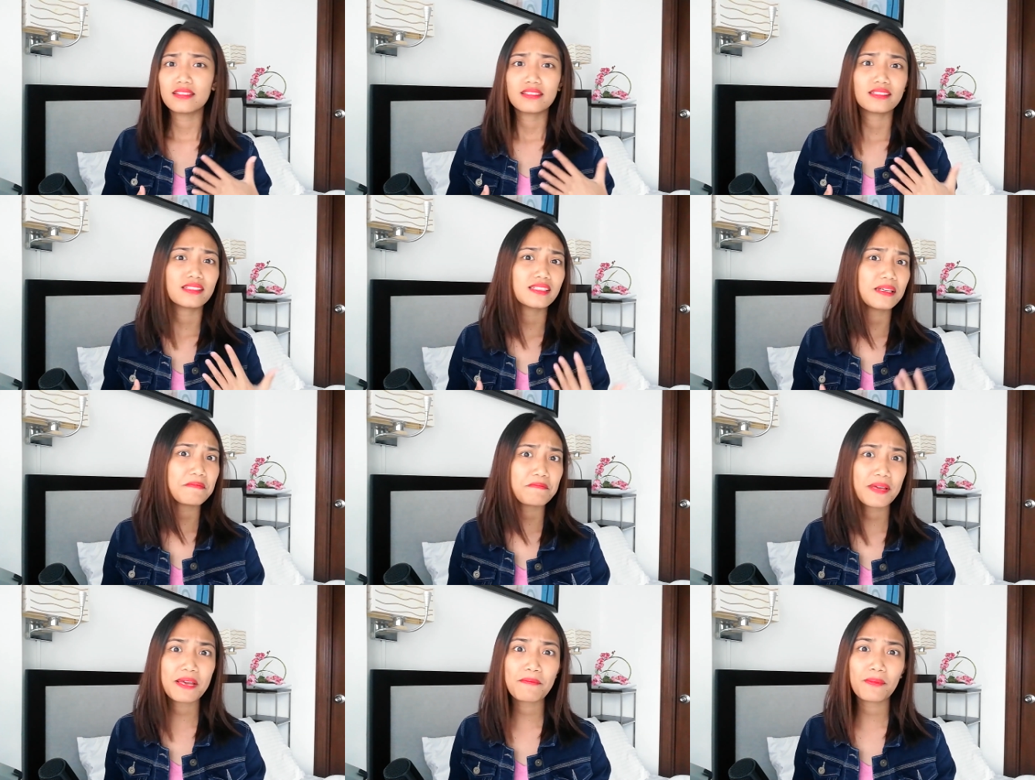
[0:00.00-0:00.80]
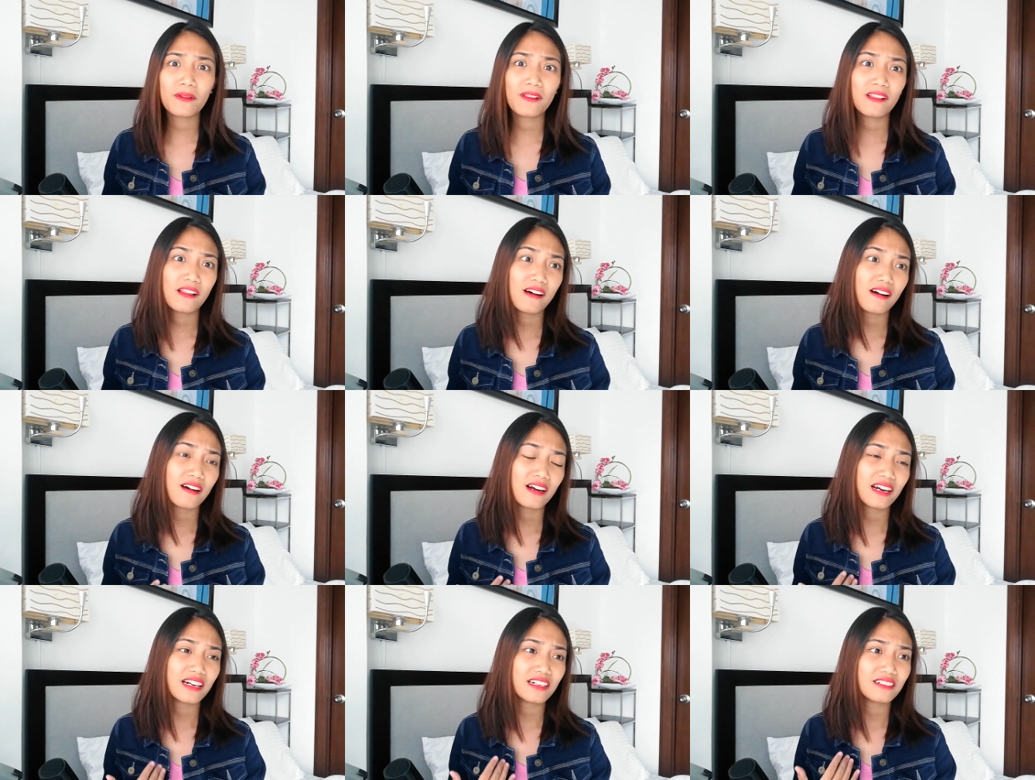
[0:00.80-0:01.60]
some people
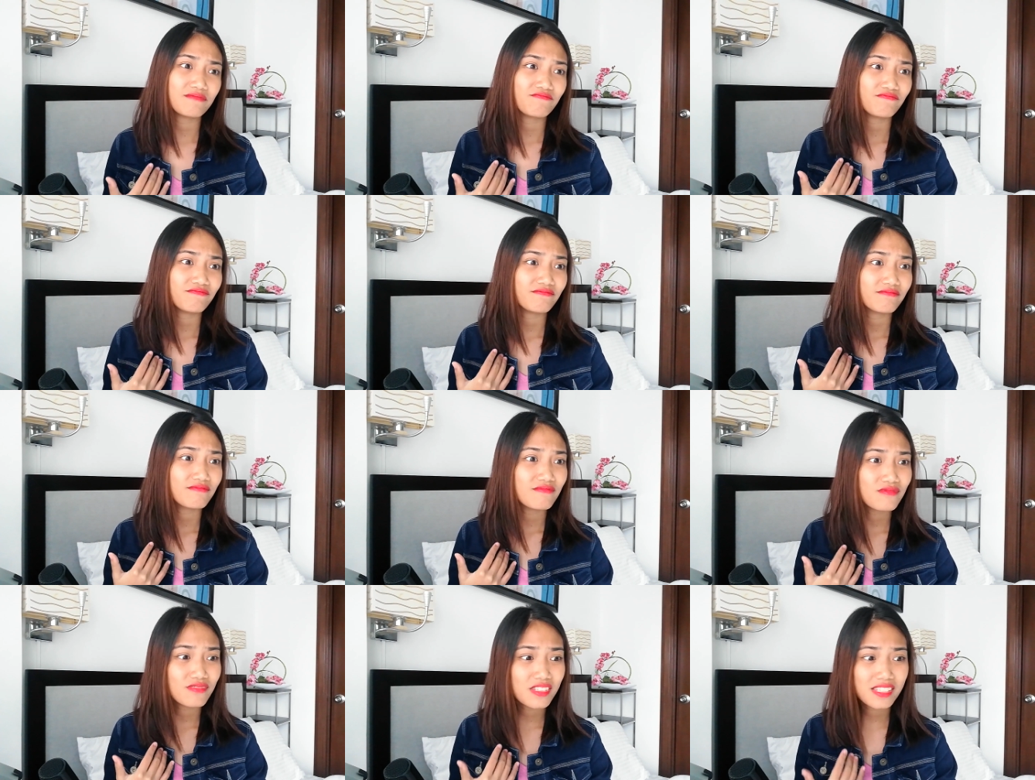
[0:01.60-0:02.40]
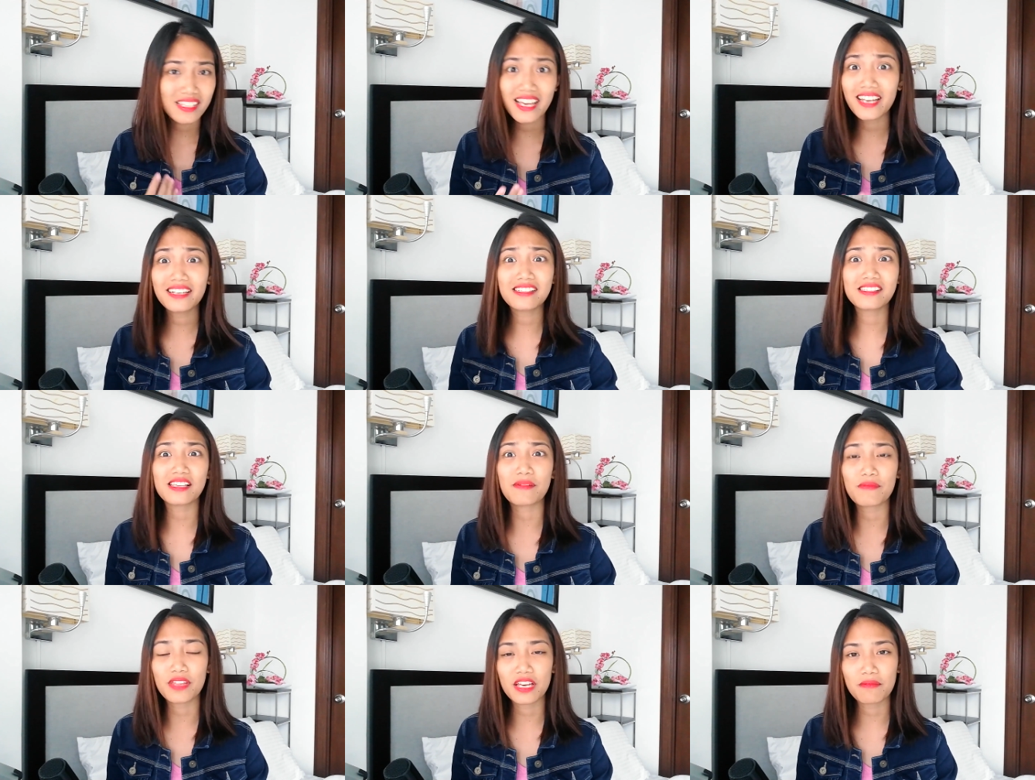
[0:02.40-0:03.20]
are saying
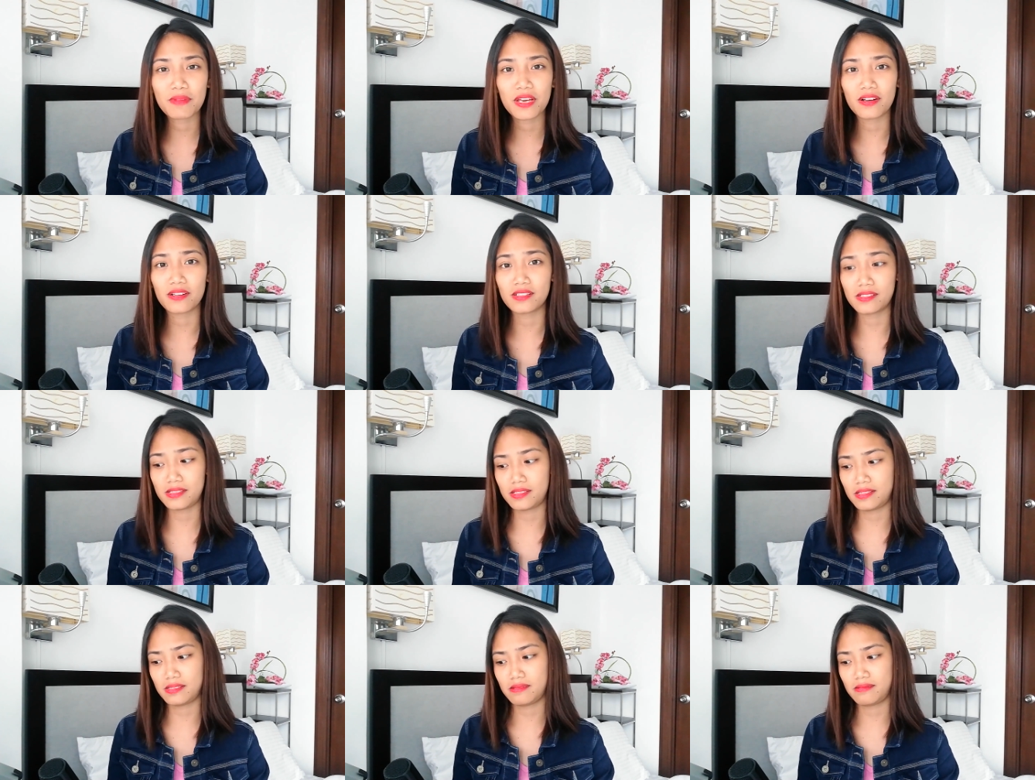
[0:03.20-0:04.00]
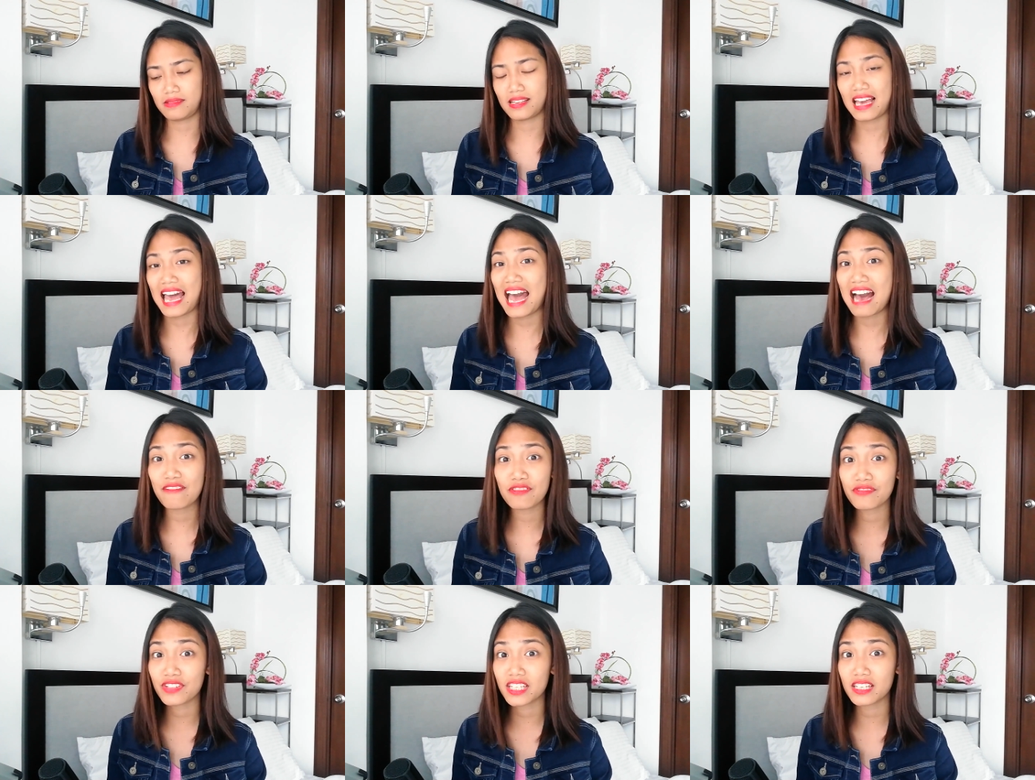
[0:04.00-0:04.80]
something because
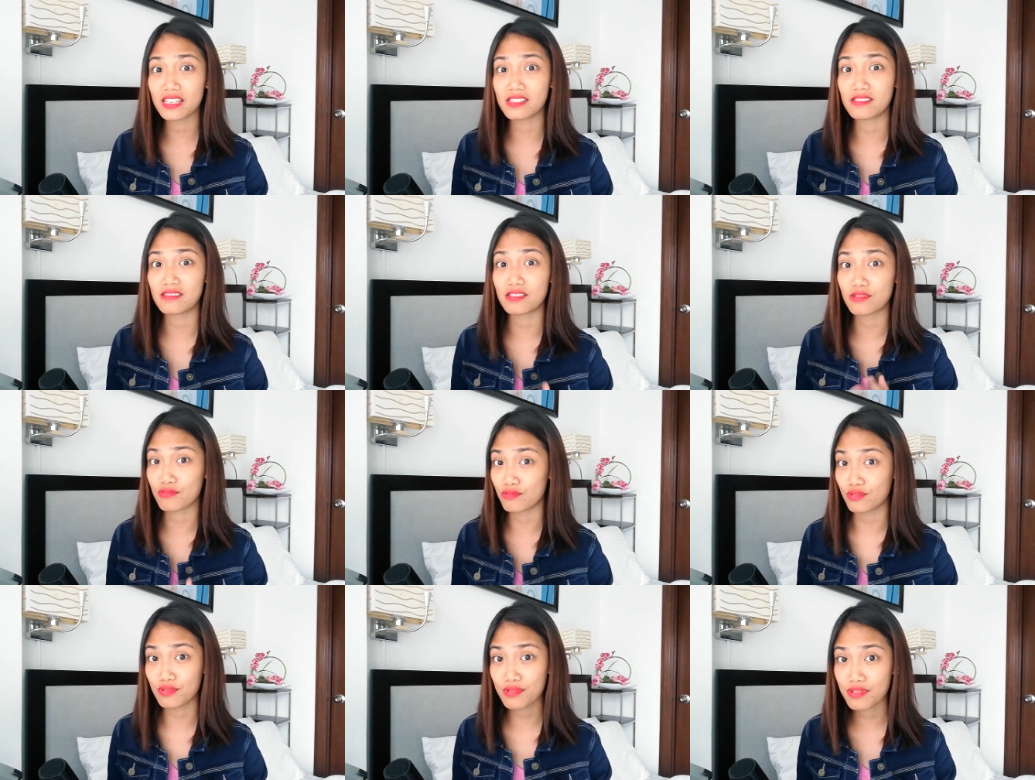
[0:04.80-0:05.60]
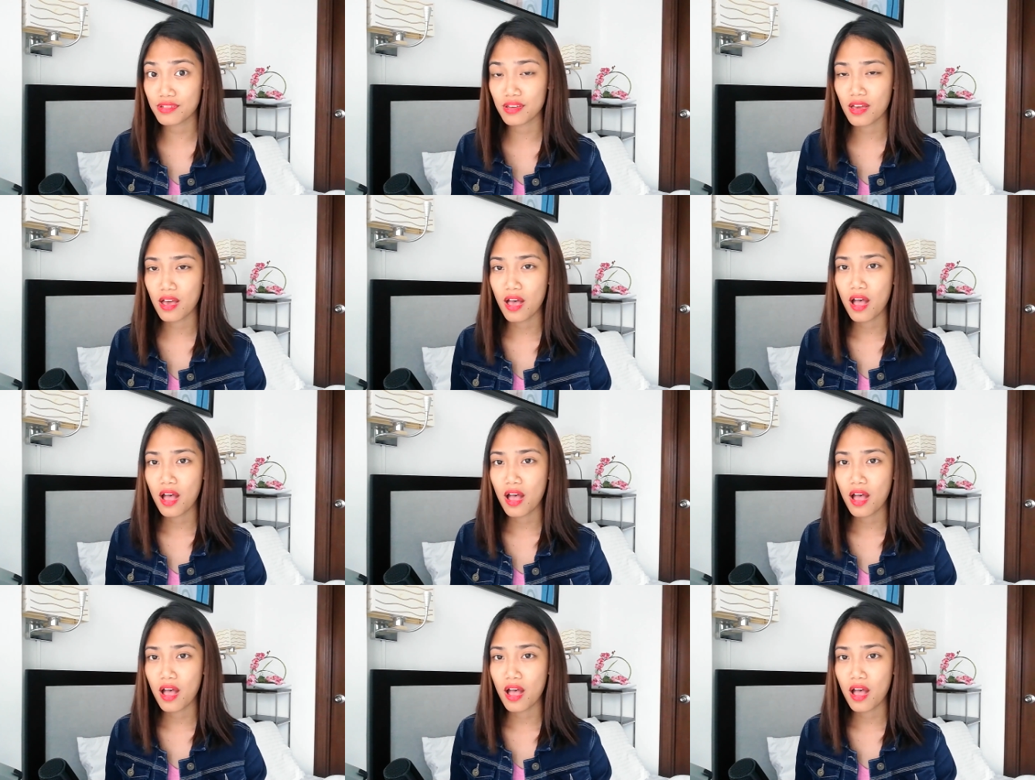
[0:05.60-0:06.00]
half of it is the truth,